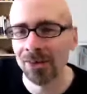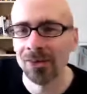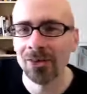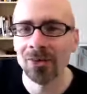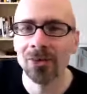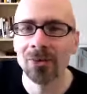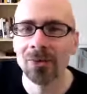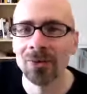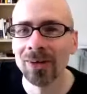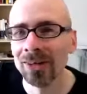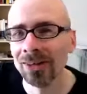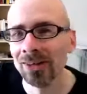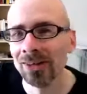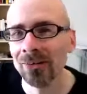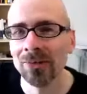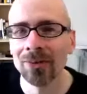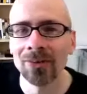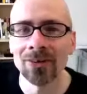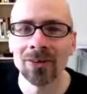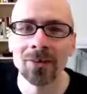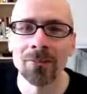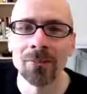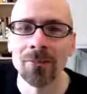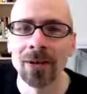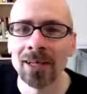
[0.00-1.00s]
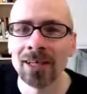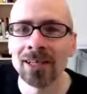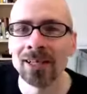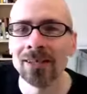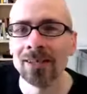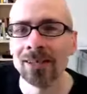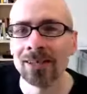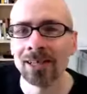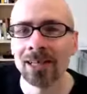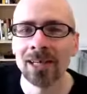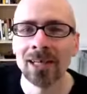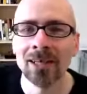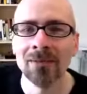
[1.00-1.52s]
Oh, well, there was some money
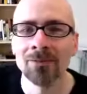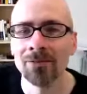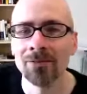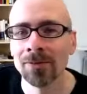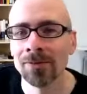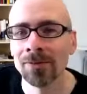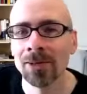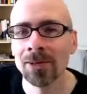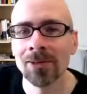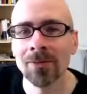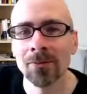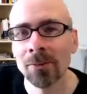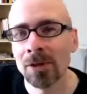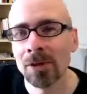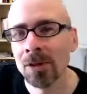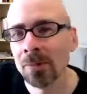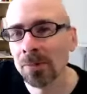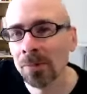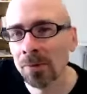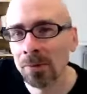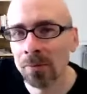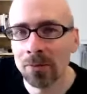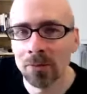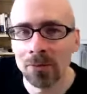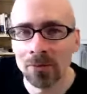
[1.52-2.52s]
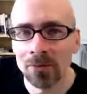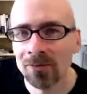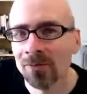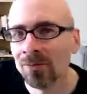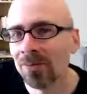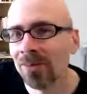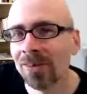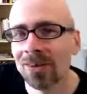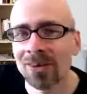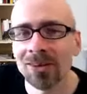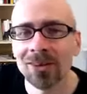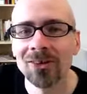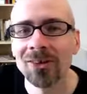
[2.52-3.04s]
that came from these people.
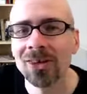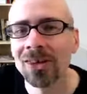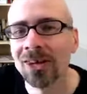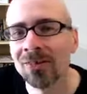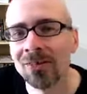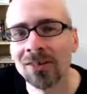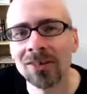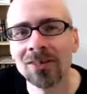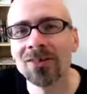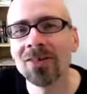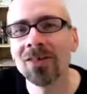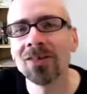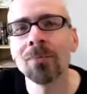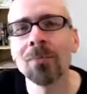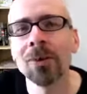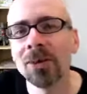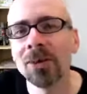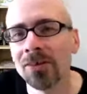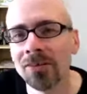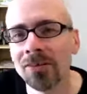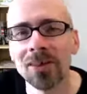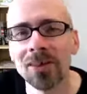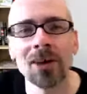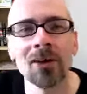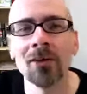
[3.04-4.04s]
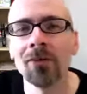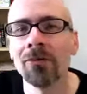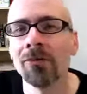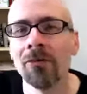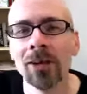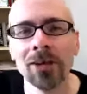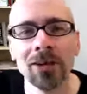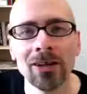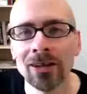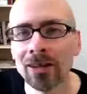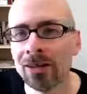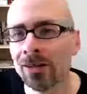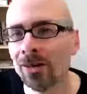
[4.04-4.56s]
You know, it was just because they were
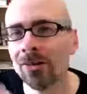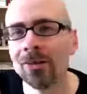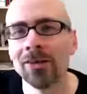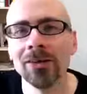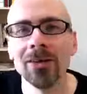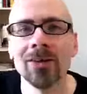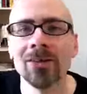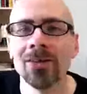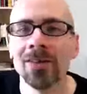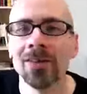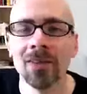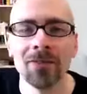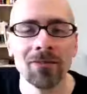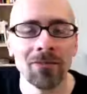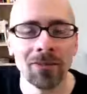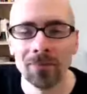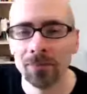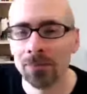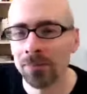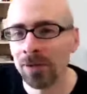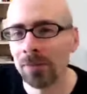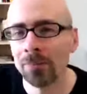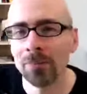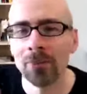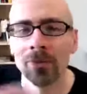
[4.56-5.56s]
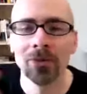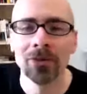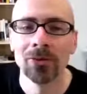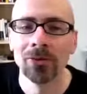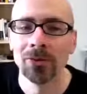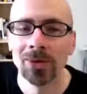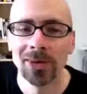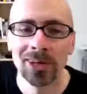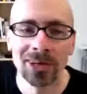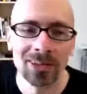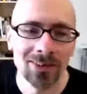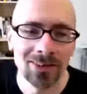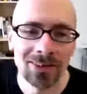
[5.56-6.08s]
funding all these different people and
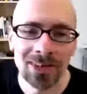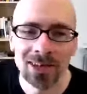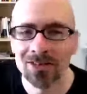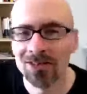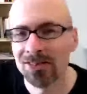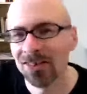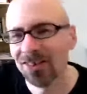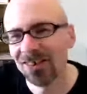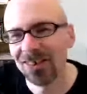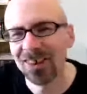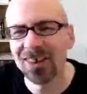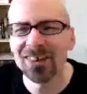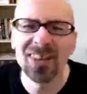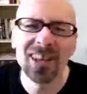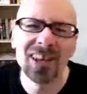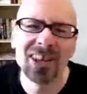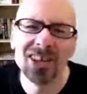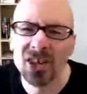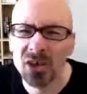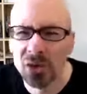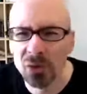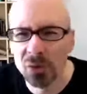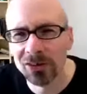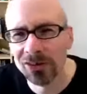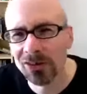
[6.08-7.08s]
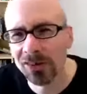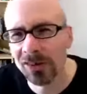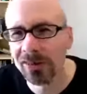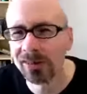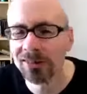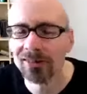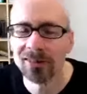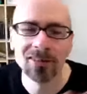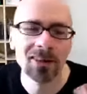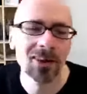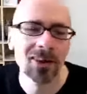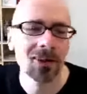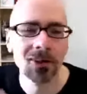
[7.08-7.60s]
organizations that they knew was
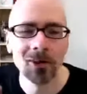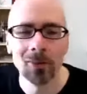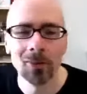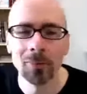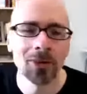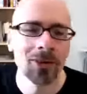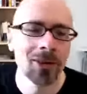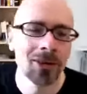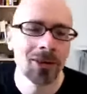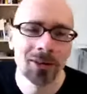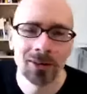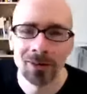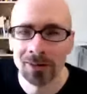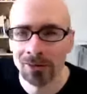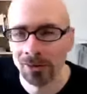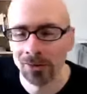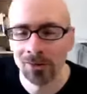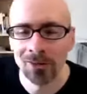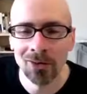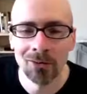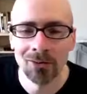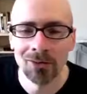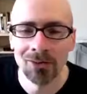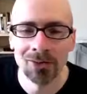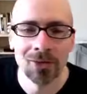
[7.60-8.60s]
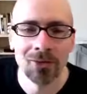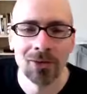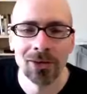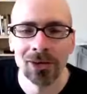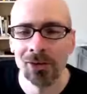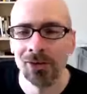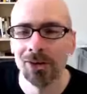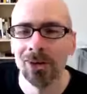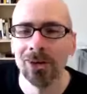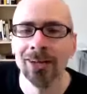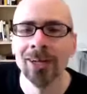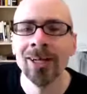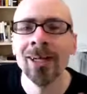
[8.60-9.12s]
linked to terror, but they didn't know what was going
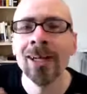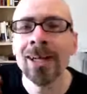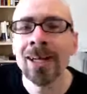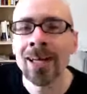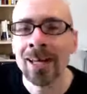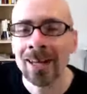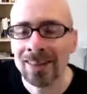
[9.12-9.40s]
on.